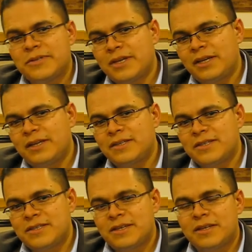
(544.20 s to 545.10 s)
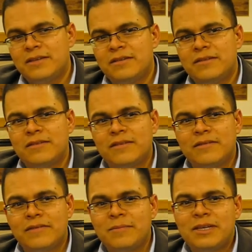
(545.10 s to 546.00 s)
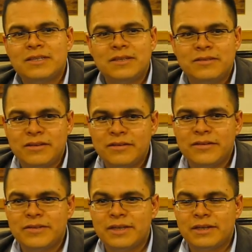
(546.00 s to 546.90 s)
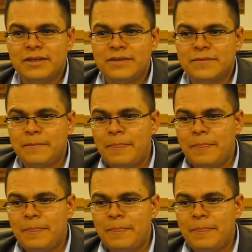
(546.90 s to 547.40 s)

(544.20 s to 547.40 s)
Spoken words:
studies, in feminist and gender studies,